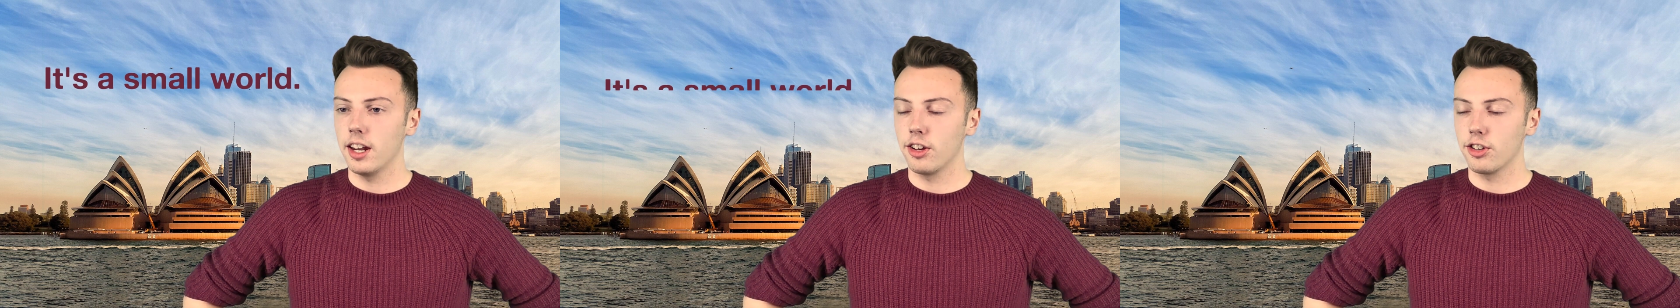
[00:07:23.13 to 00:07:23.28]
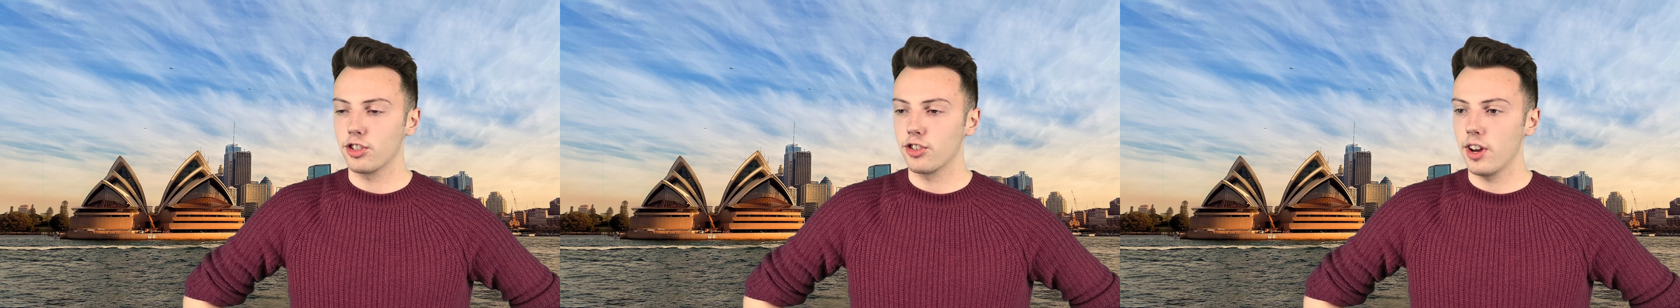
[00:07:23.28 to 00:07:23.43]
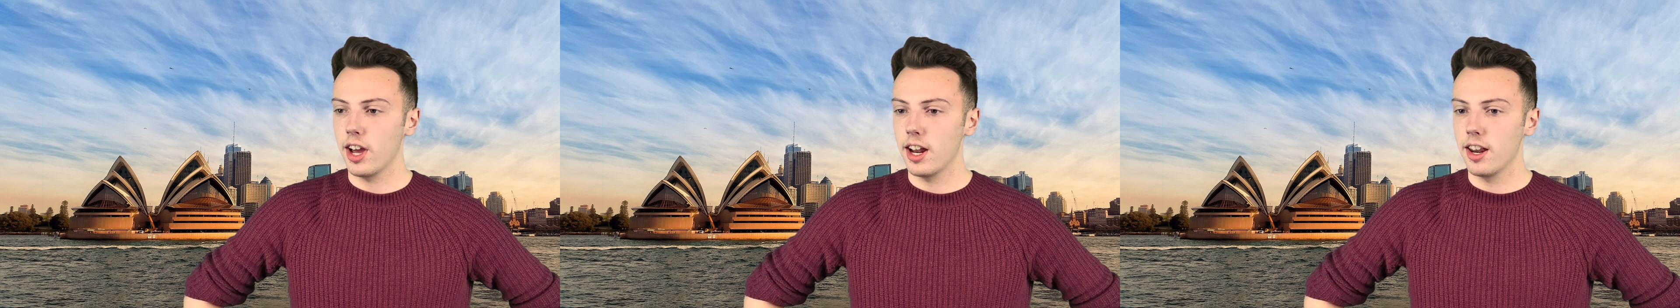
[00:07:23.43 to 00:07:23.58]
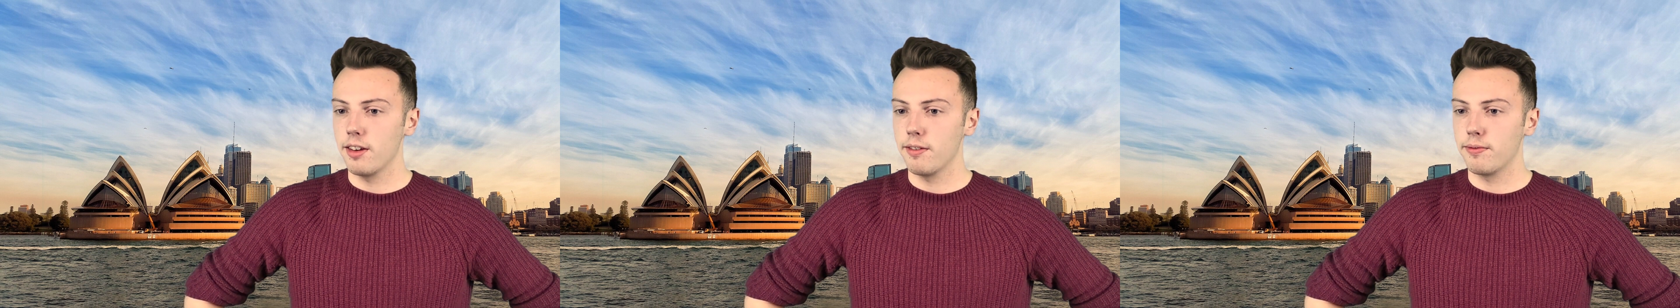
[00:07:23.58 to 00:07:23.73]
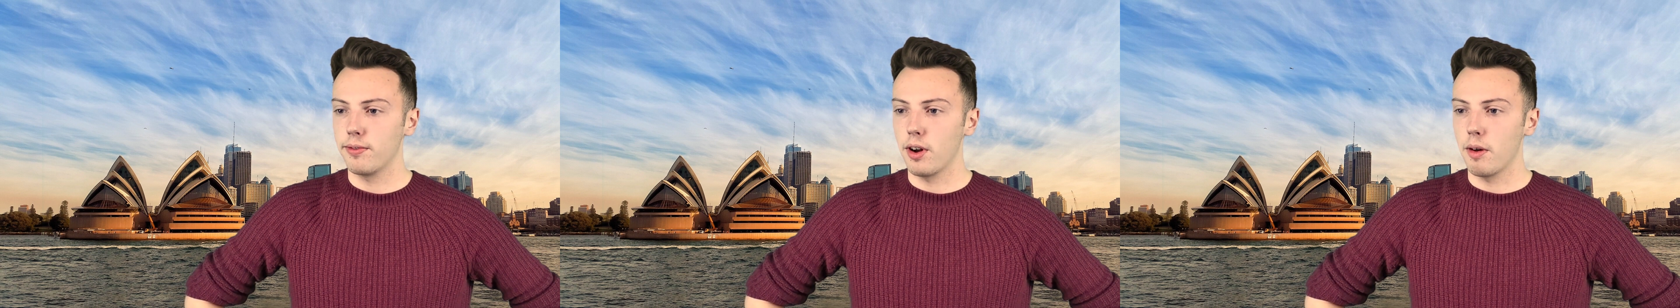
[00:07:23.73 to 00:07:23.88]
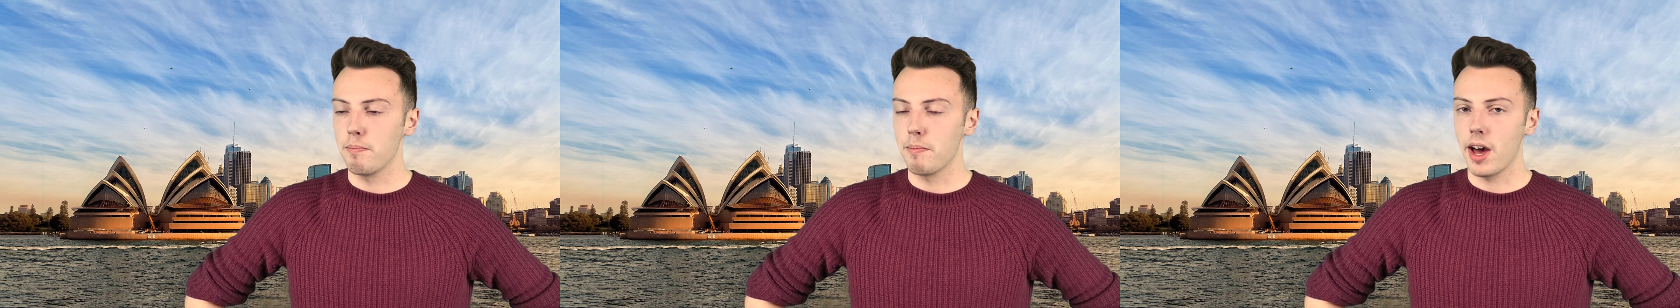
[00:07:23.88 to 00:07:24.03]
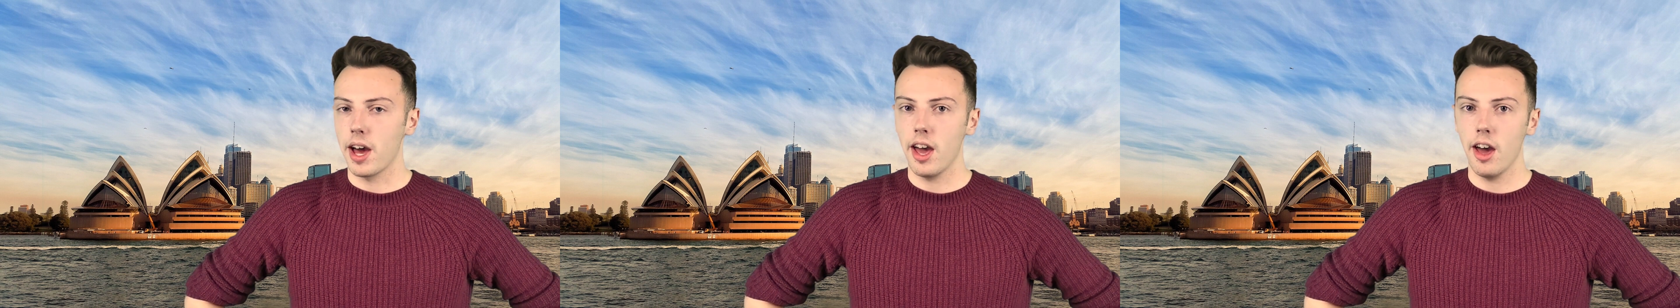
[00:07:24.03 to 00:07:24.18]
Australia
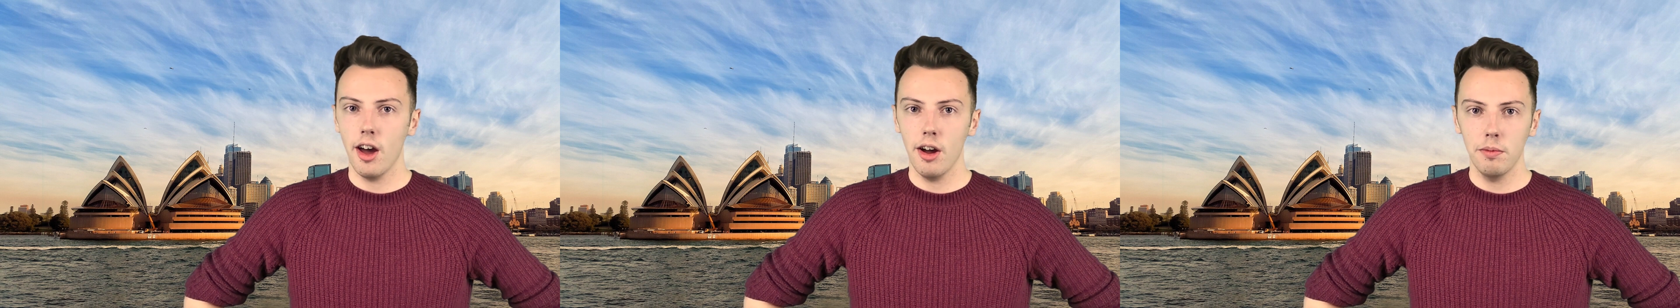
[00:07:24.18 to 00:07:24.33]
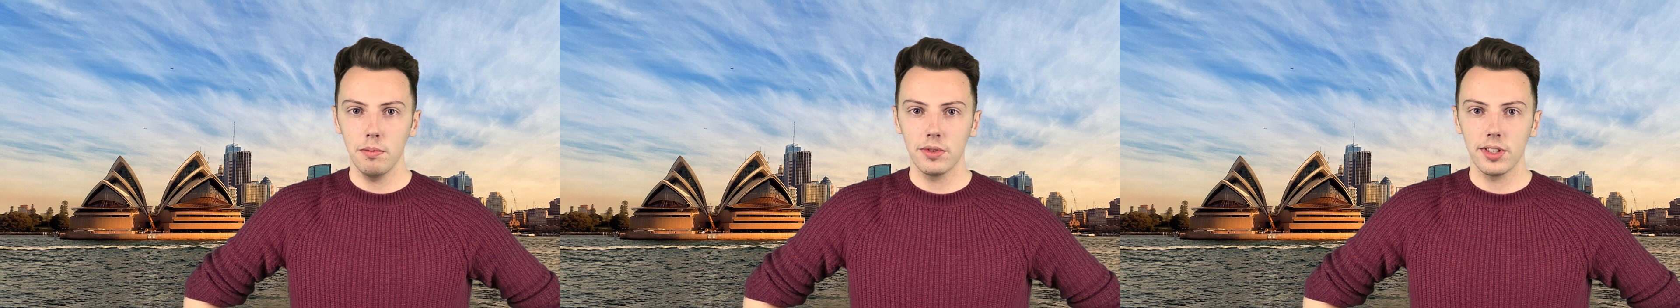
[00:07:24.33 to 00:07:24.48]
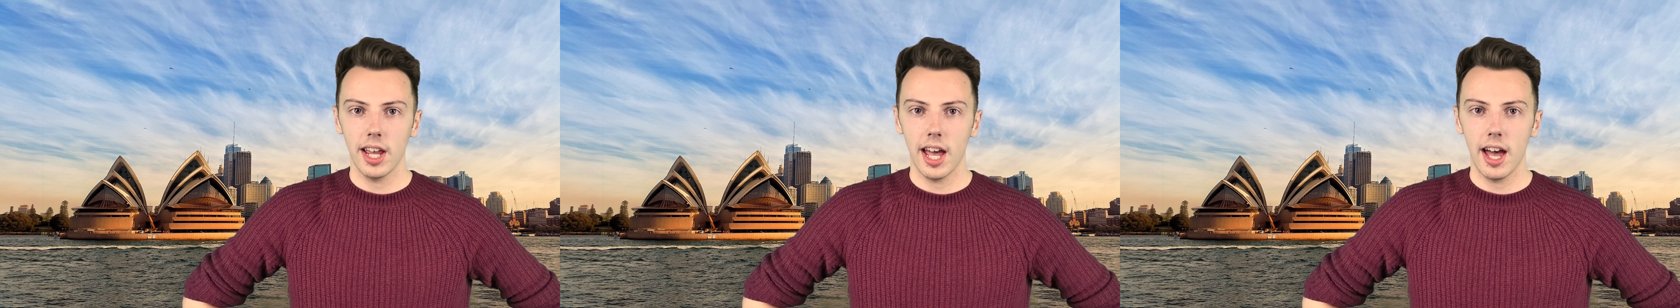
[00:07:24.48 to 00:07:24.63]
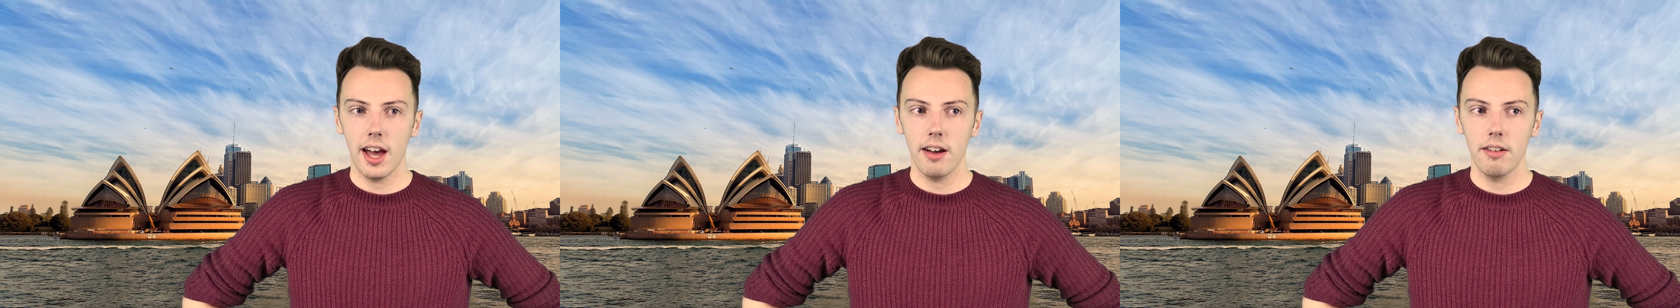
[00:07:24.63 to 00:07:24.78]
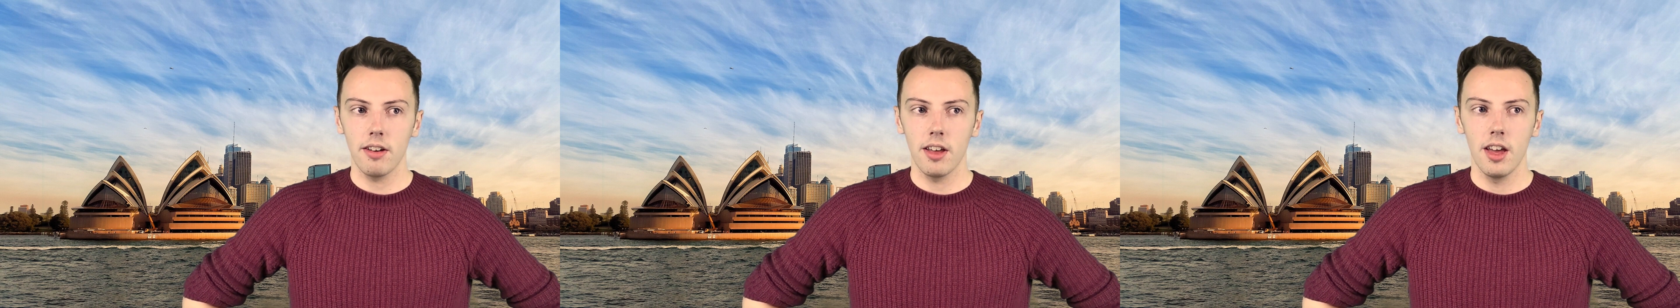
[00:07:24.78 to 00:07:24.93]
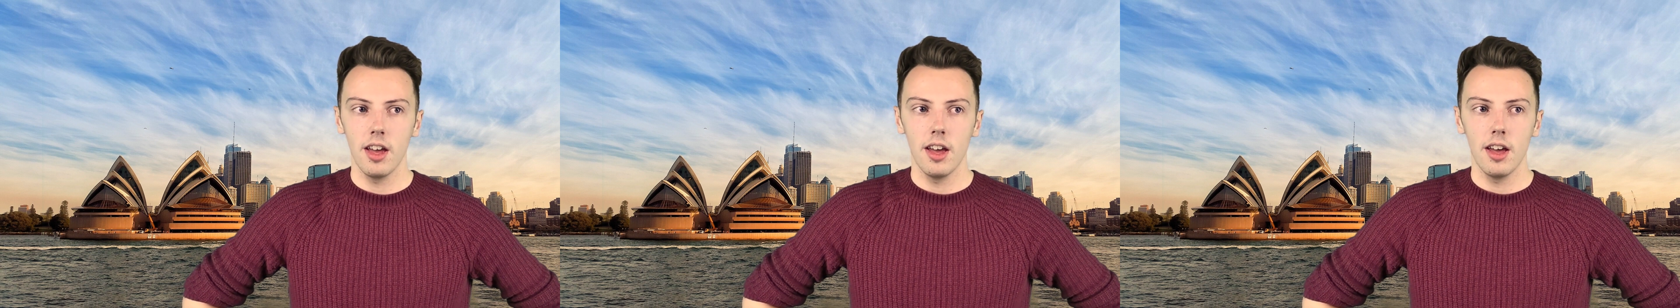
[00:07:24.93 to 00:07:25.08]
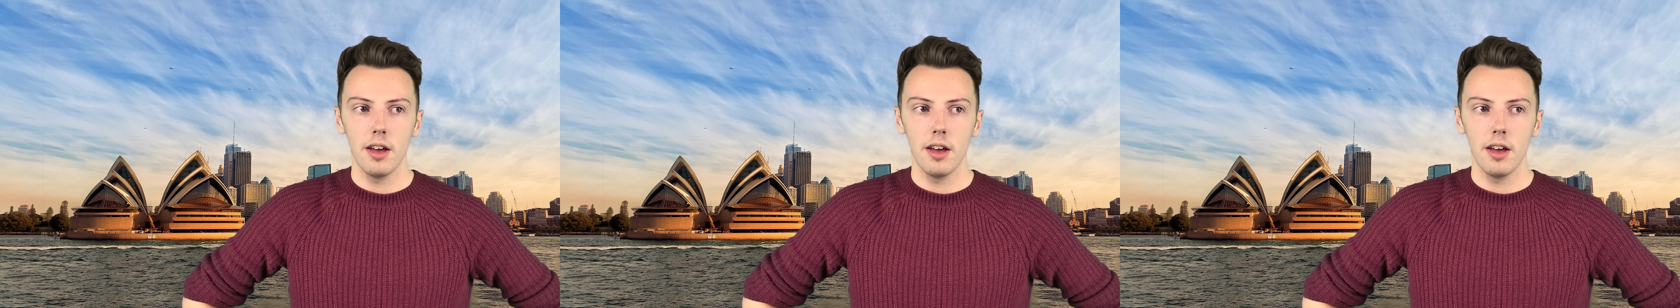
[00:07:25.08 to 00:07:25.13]
from my hometown,